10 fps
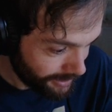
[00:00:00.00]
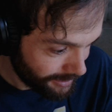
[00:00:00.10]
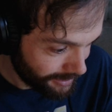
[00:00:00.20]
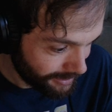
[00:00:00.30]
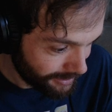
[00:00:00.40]

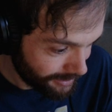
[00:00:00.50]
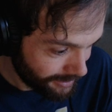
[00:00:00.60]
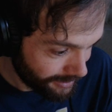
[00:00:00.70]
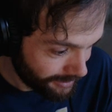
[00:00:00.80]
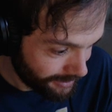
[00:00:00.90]

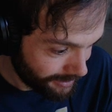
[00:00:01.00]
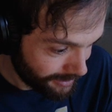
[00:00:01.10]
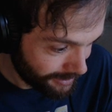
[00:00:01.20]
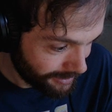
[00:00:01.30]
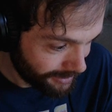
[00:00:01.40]

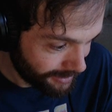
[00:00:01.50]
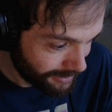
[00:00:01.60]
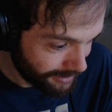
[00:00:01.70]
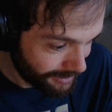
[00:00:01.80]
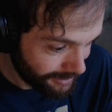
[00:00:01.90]

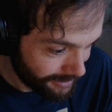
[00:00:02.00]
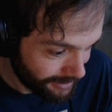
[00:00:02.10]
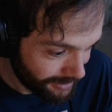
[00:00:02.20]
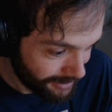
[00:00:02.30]
(silence)